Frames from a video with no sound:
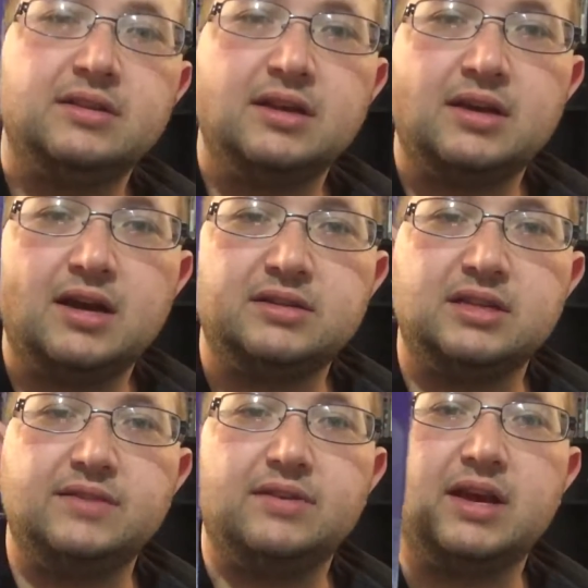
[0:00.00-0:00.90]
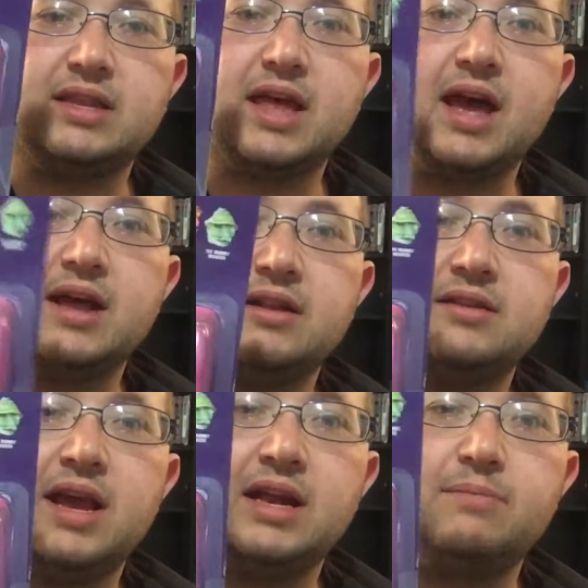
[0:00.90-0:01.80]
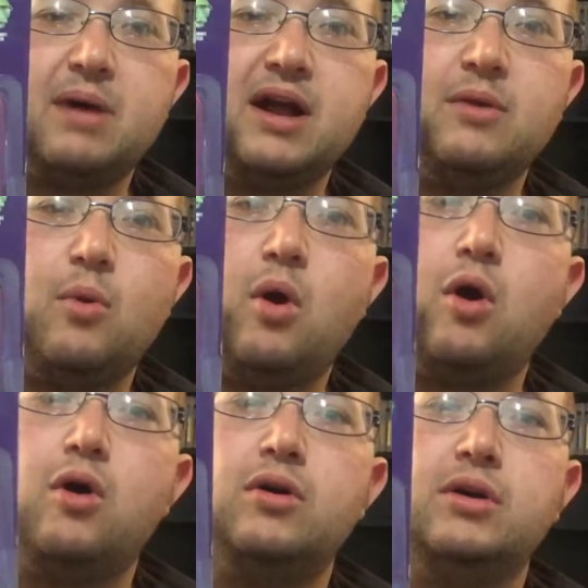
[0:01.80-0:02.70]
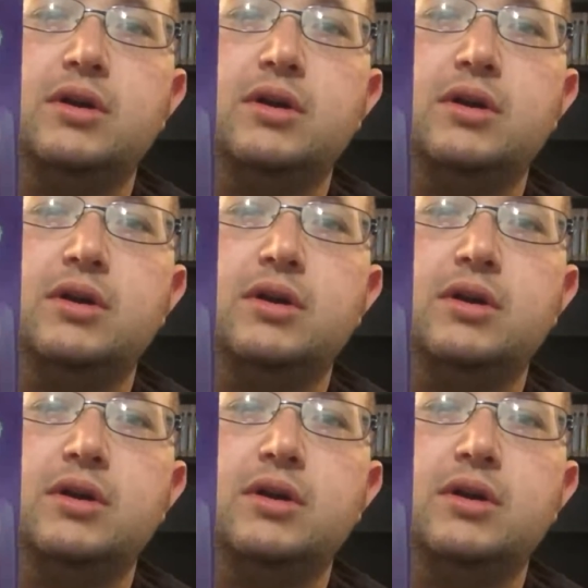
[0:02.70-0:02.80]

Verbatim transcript: I'll just leave it like that, hanging up on the wall.